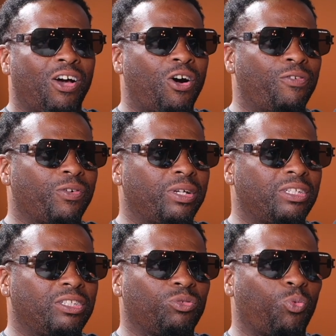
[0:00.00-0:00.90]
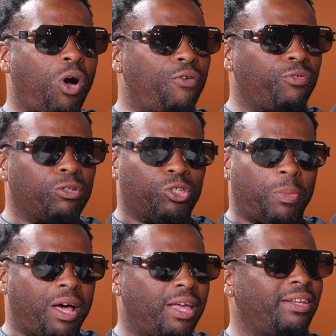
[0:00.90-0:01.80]
over at this waffle
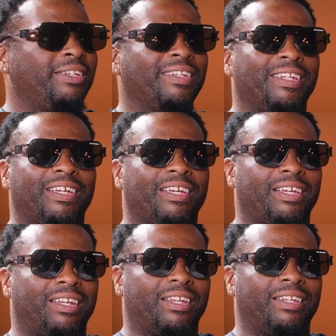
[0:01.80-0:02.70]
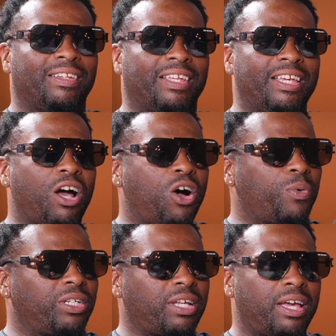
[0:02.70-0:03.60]
spot, and he
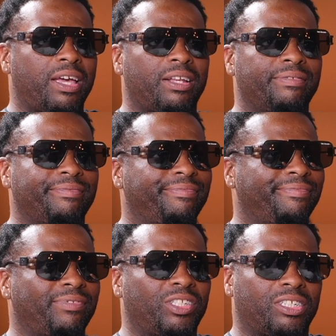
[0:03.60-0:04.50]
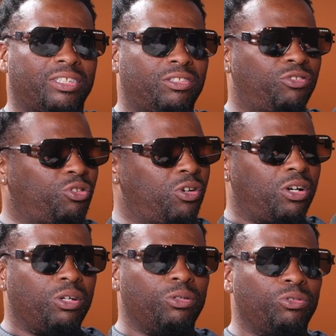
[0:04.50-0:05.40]
always had just
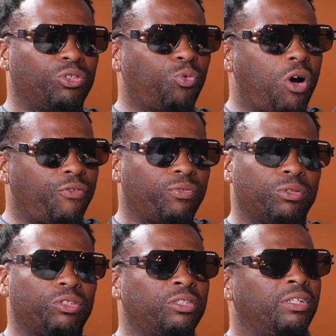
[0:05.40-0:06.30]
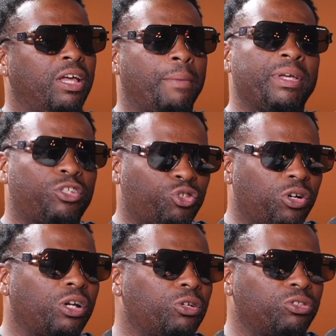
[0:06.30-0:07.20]
truckloads of waffles.
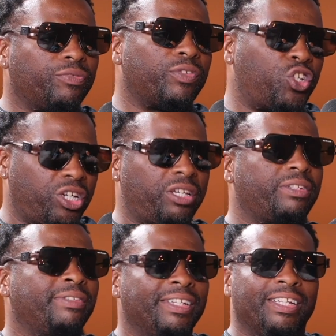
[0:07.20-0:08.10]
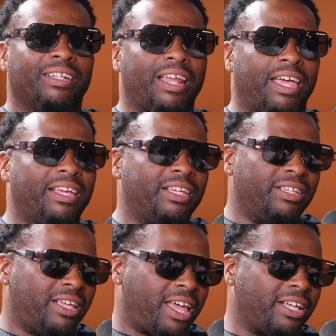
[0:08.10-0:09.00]
Truckloads of chicken. Like
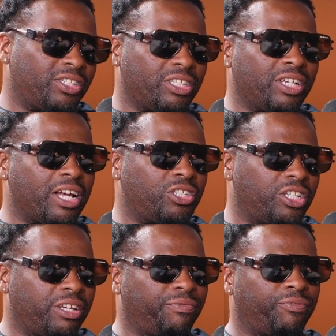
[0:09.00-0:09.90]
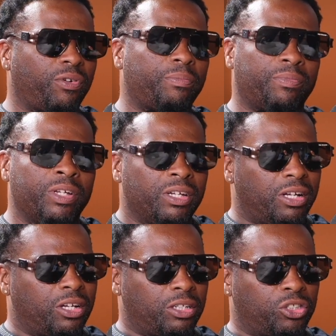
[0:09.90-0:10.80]
he had just got chicken from
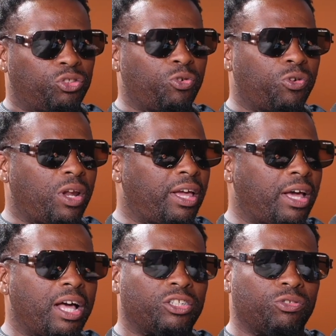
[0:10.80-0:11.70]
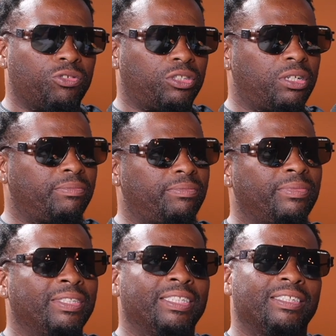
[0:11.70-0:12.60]
a store like Costco or something.
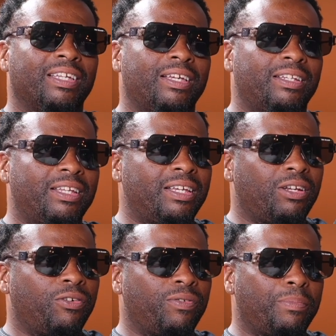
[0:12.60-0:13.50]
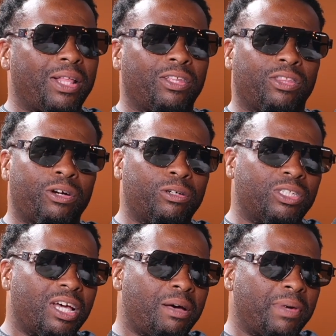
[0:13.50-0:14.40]
And then over about the
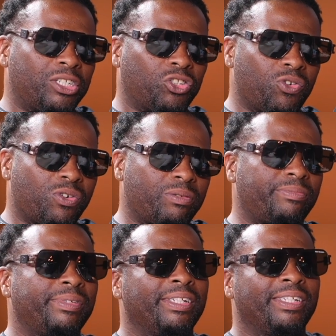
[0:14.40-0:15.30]
third time I saw him,